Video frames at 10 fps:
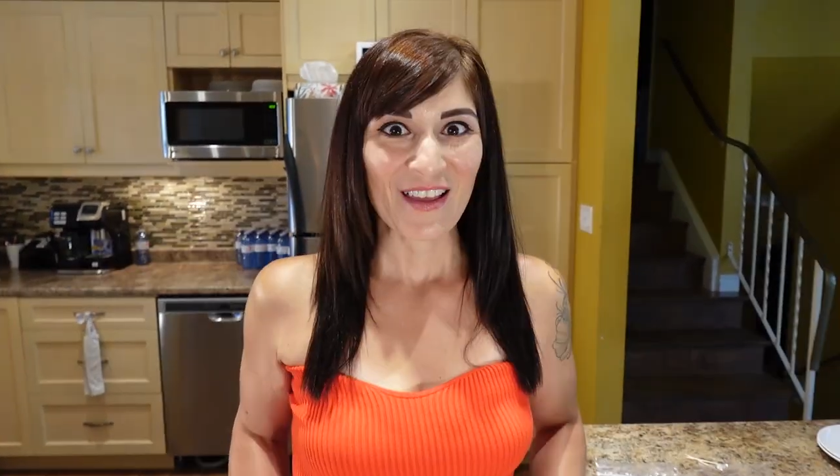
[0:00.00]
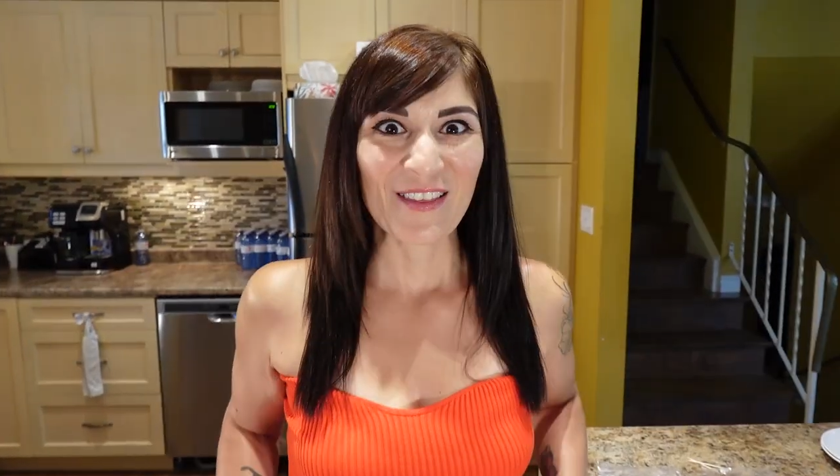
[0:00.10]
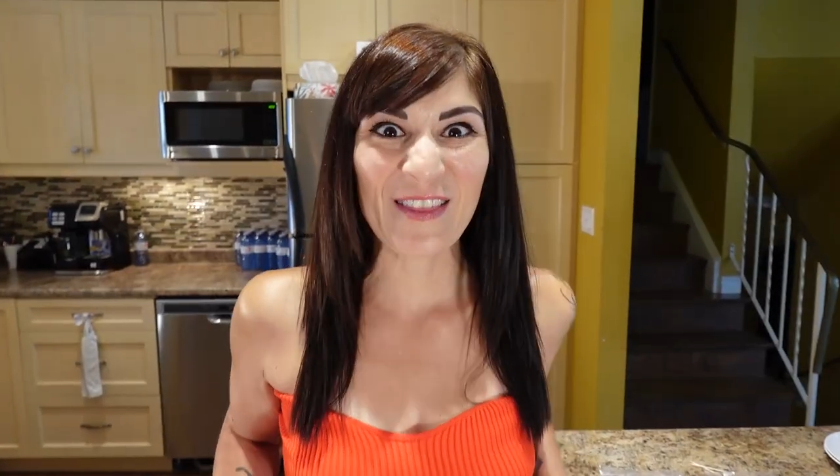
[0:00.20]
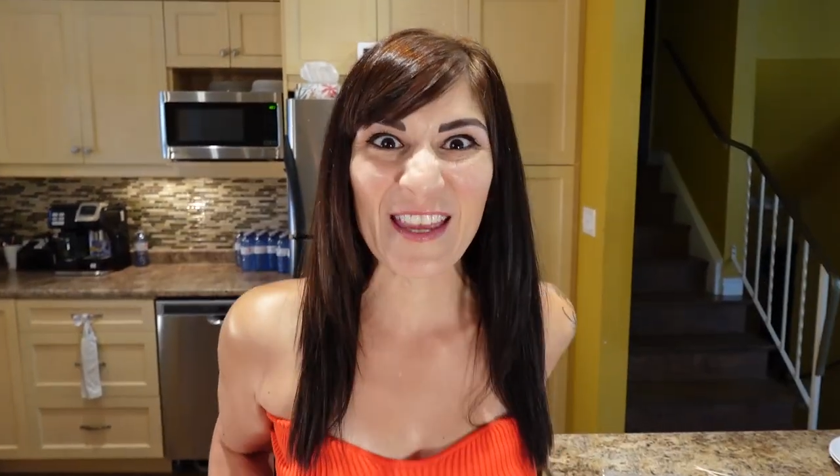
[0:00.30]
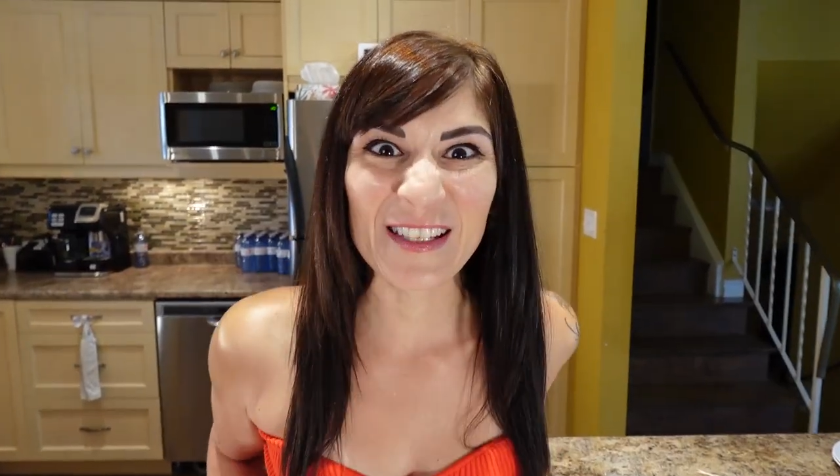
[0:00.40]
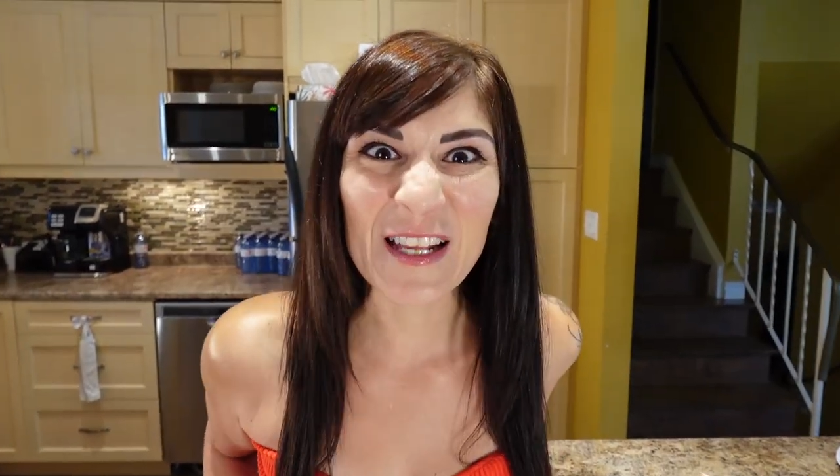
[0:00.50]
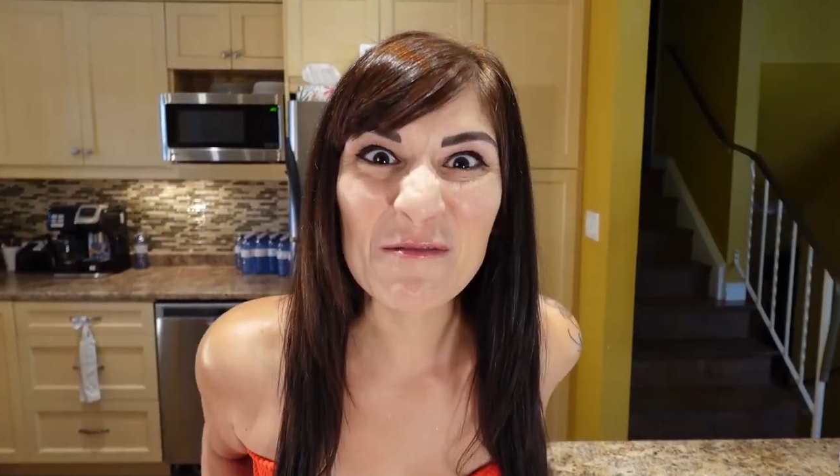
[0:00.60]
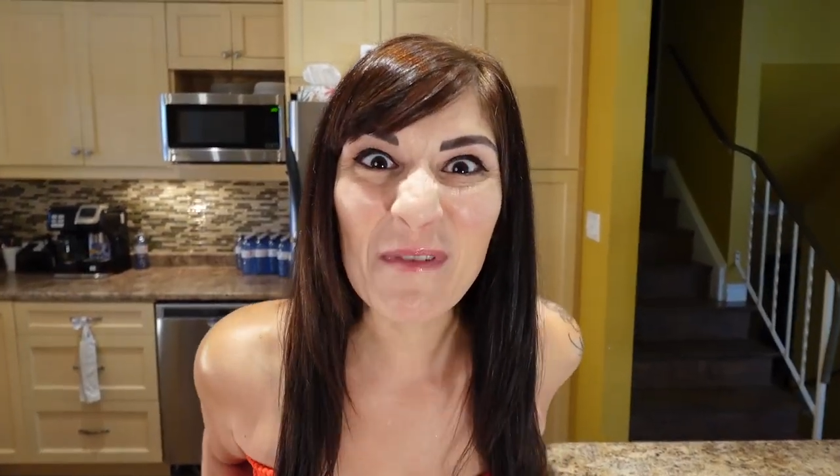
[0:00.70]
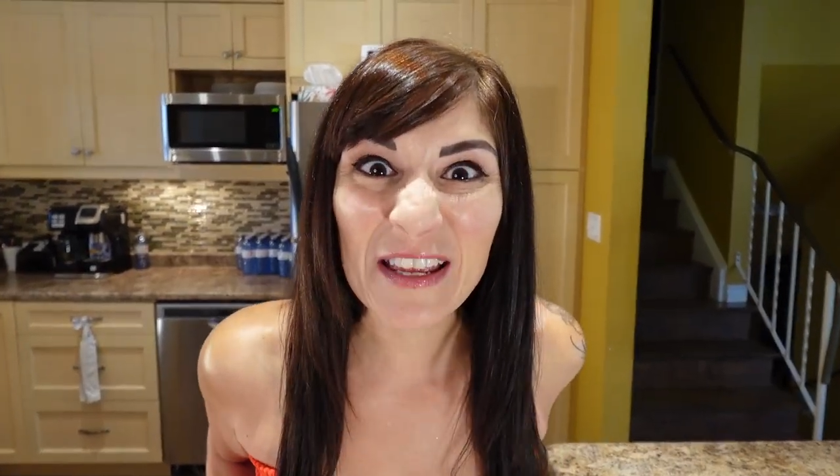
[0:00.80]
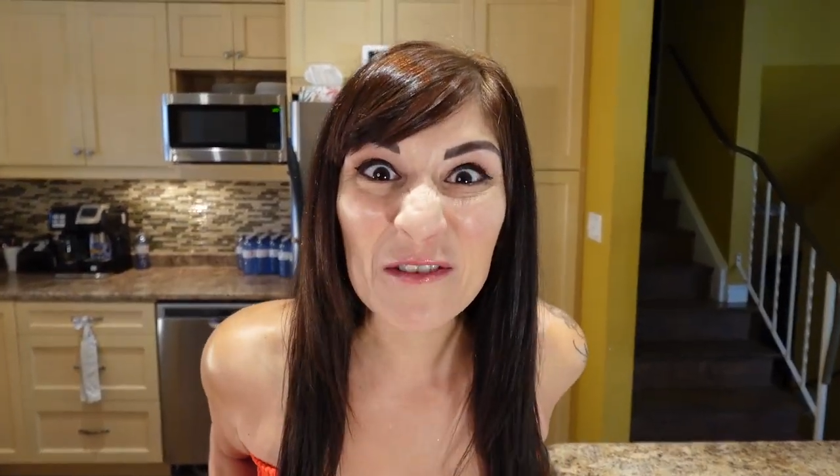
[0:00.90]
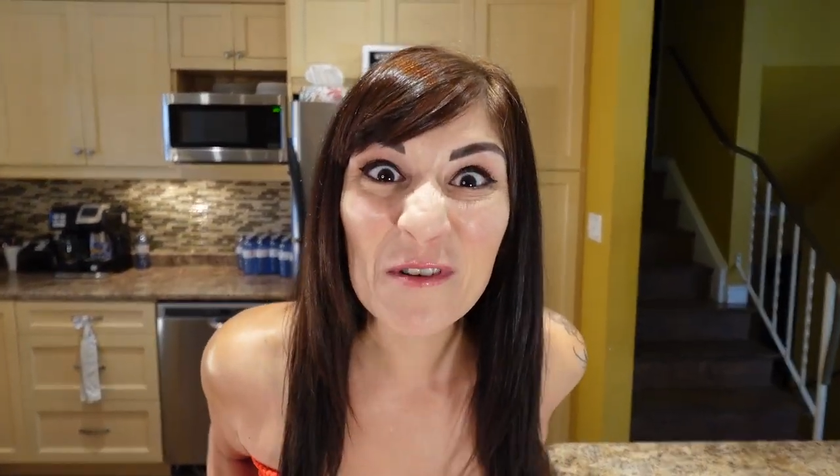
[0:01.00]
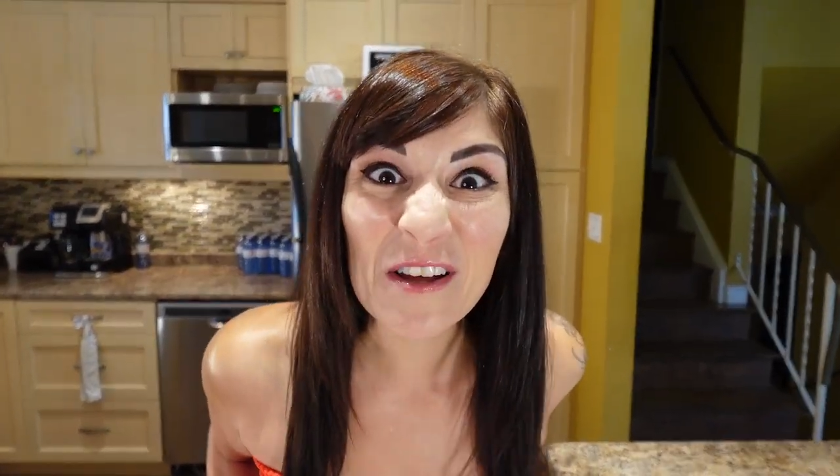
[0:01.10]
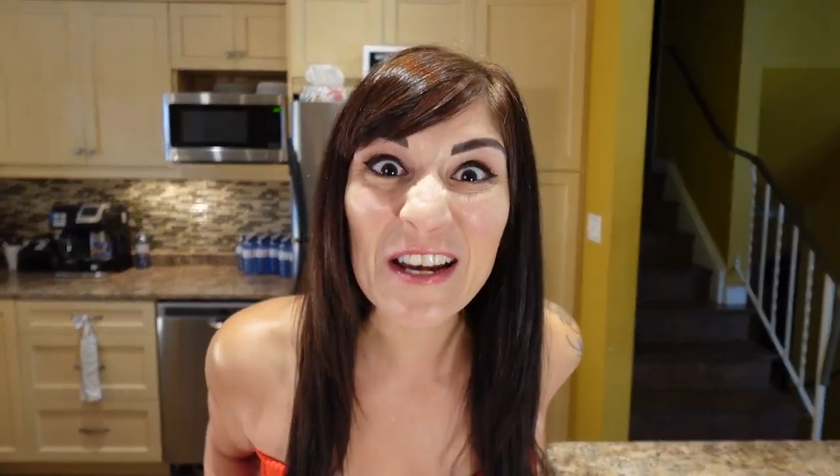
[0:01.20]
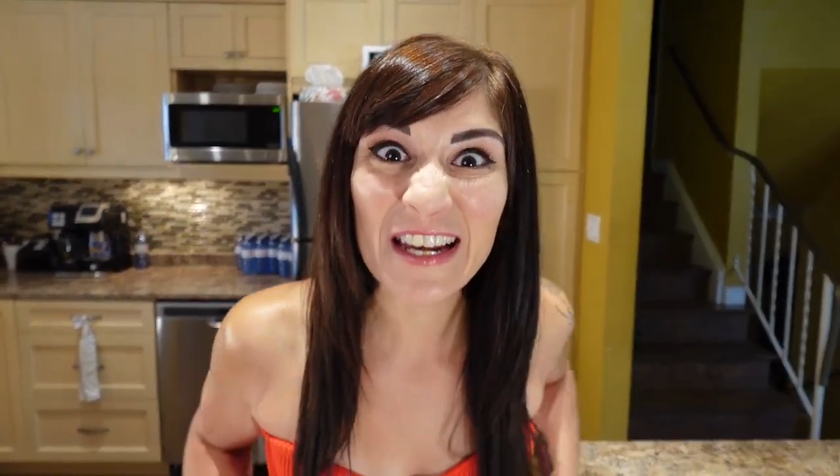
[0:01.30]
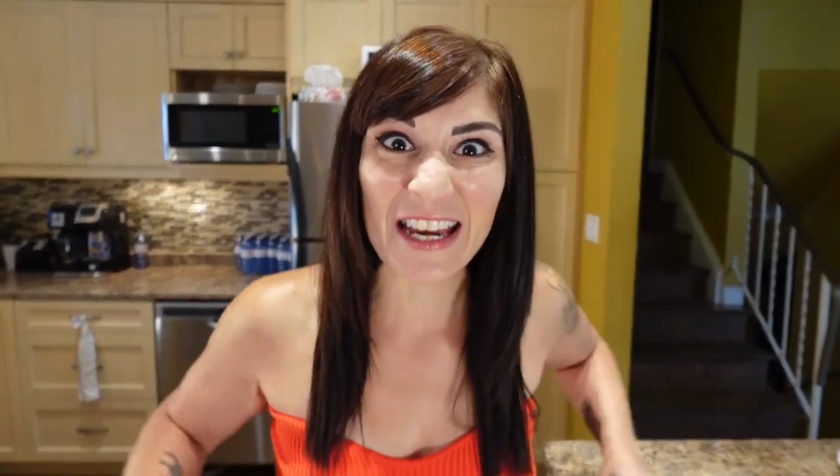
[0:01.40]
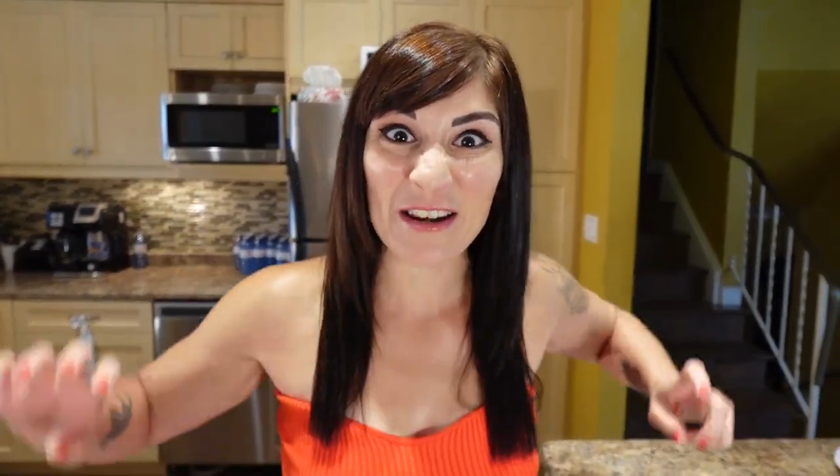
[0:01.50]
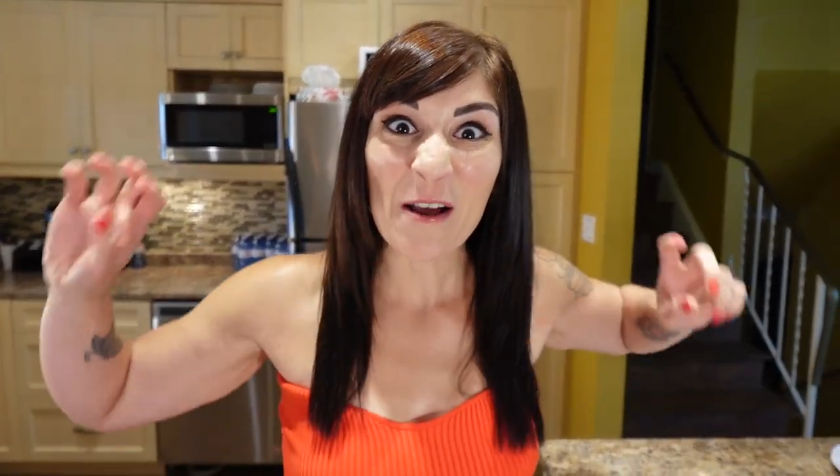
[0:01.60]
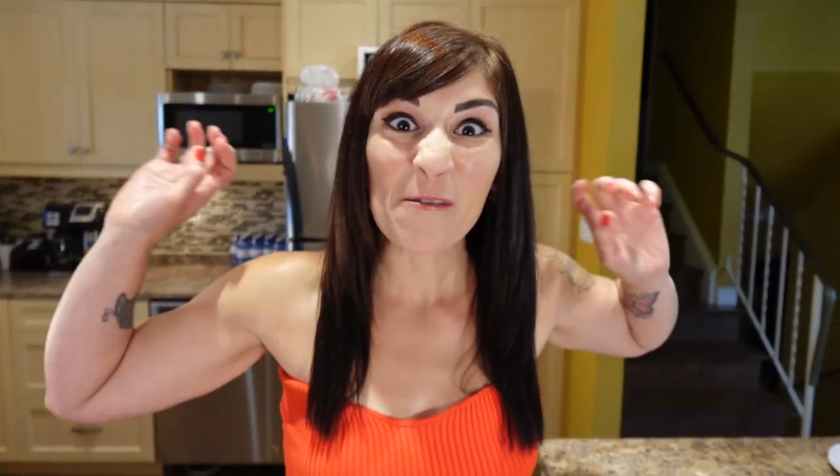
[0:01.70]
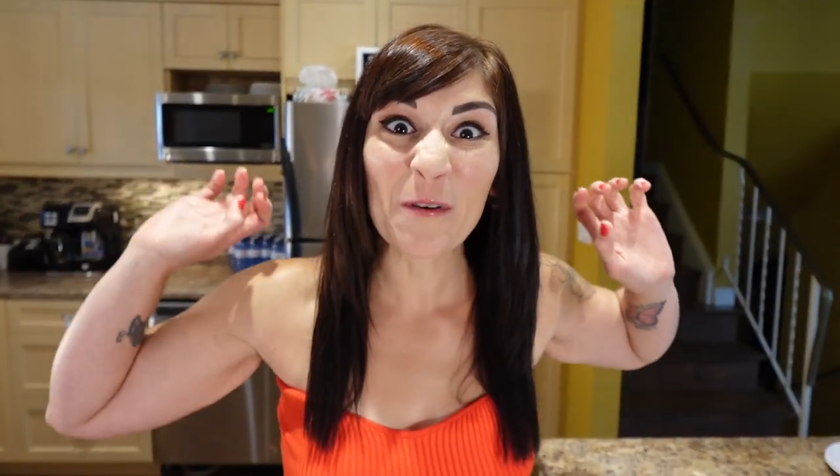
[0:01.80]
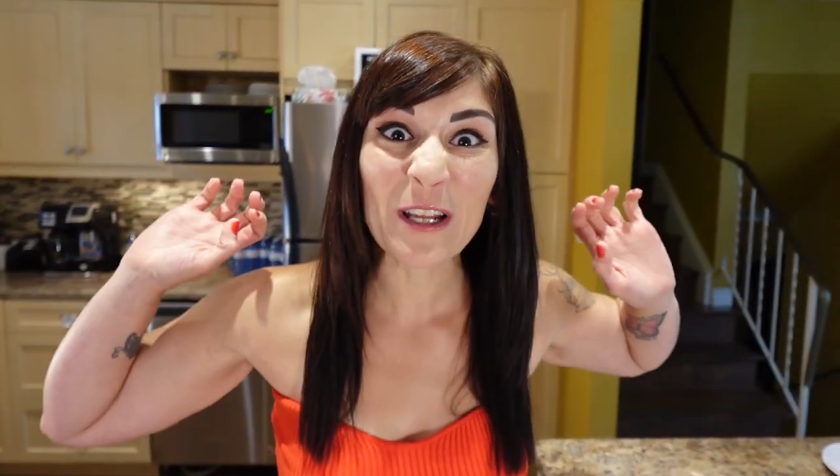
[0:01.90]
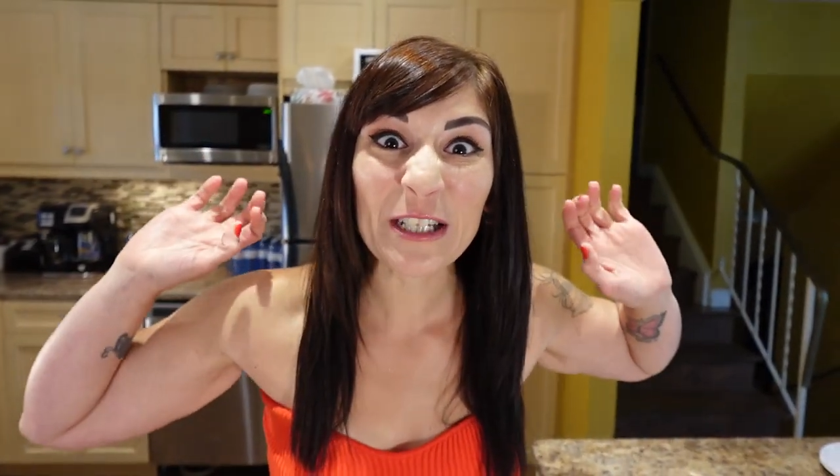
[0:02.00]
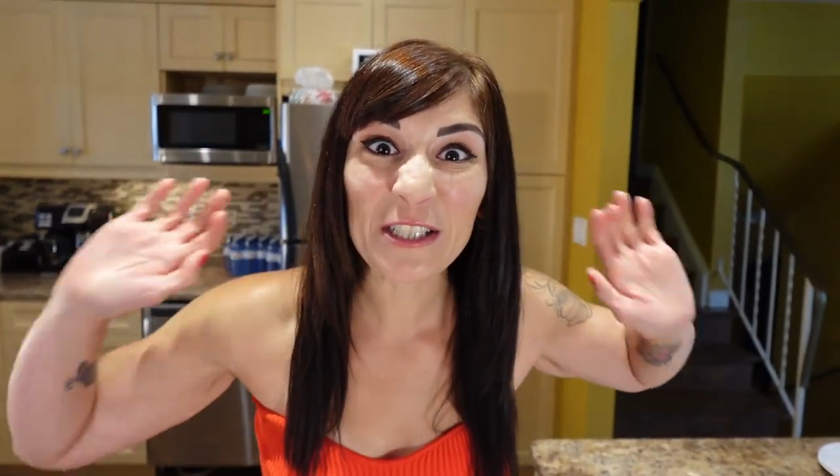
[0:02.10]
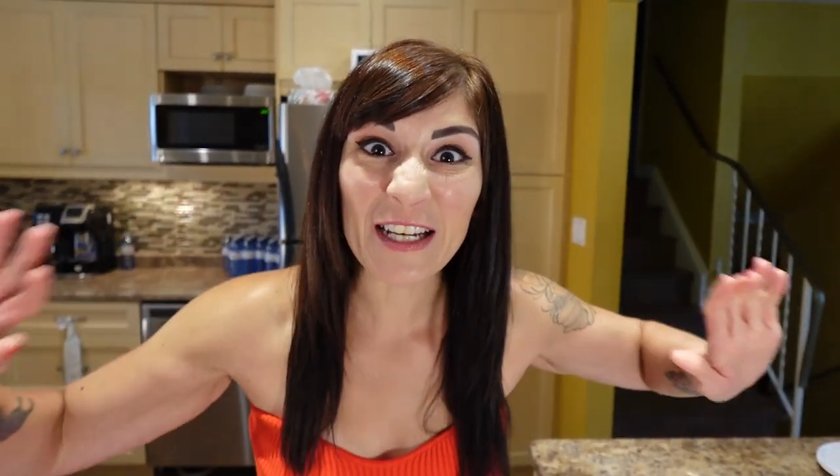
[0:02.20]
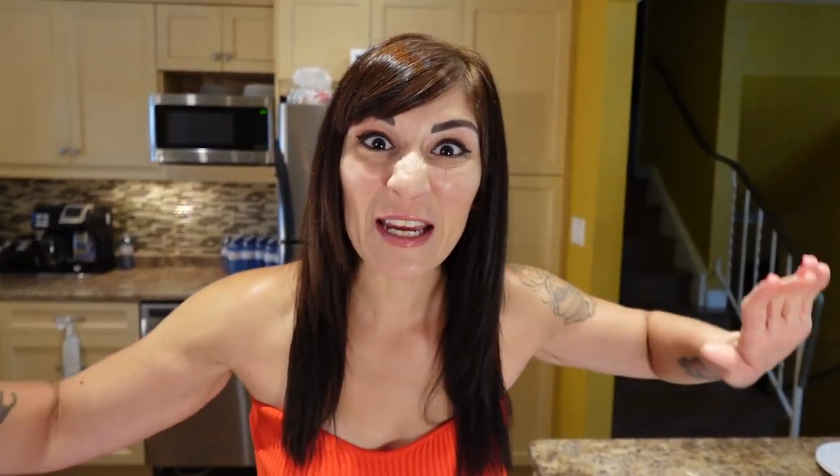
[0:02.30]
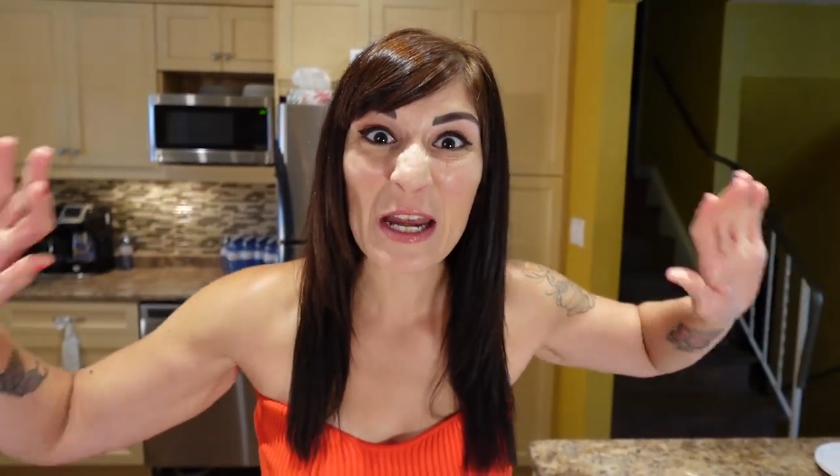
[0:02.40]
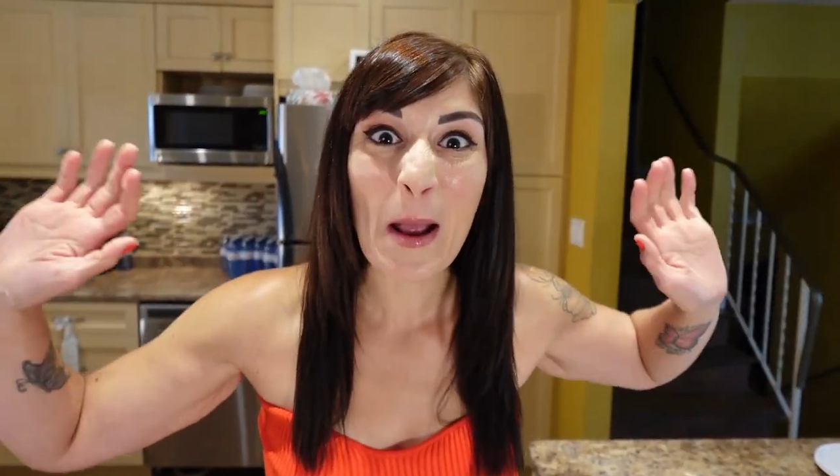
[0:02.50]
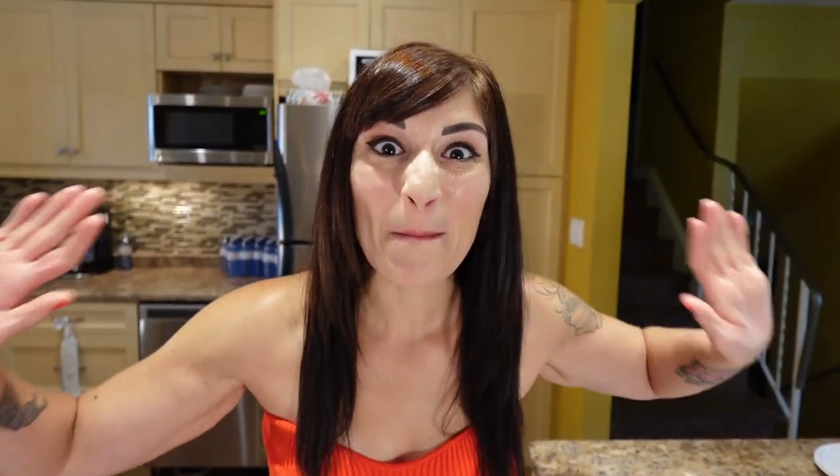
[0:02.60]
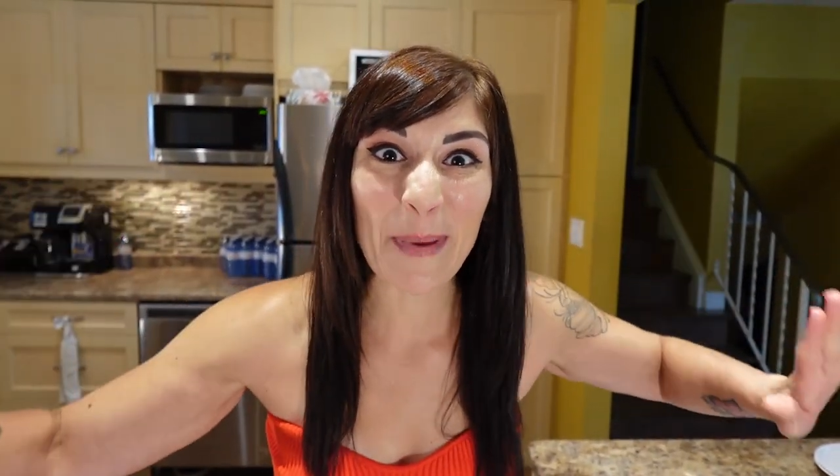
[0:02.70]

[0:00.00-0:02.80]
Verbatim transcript: This is what you're gonna need for the chicken